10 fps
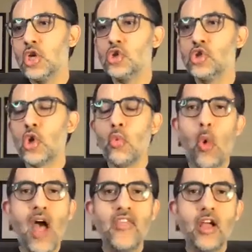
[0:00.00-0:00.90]
So
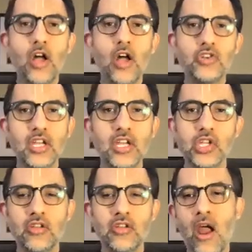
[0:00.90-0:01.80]
why the
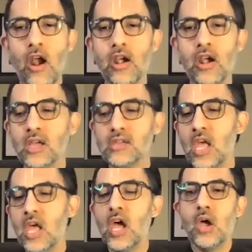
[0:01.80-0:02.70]
contradiction or the paradox?
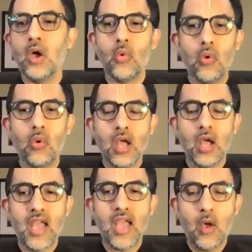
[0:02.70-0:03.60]

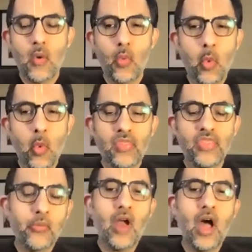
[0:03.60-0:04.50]

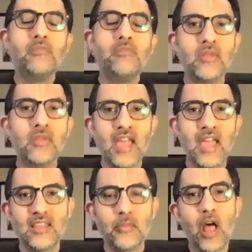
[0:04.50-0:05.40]
The problem,
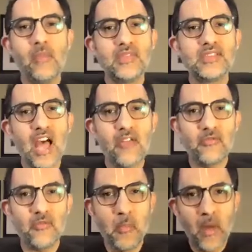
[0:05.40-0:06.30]
again, the problem is not
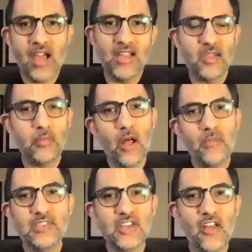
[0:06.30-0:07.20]
Maya. The
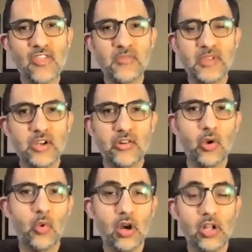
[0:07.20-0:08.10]
problem is not the
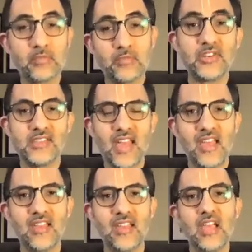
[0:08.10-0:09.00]
material world per
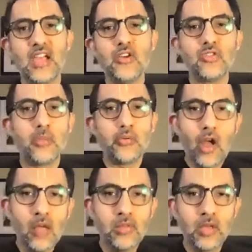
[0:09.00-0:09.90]
se. The
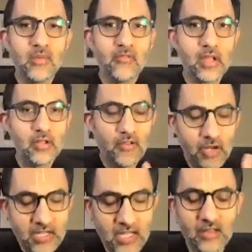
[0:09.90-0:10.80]
problem, if we
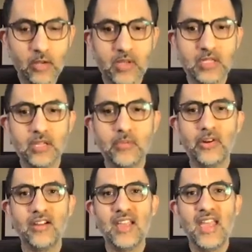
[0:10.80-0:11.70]
dig a little bit
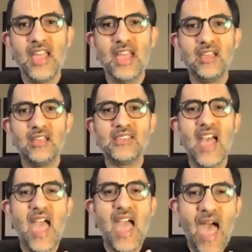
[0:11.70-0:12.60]
deeper, is
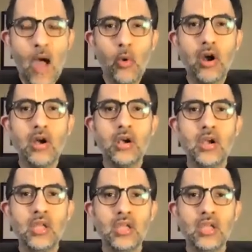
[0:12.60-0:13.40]
our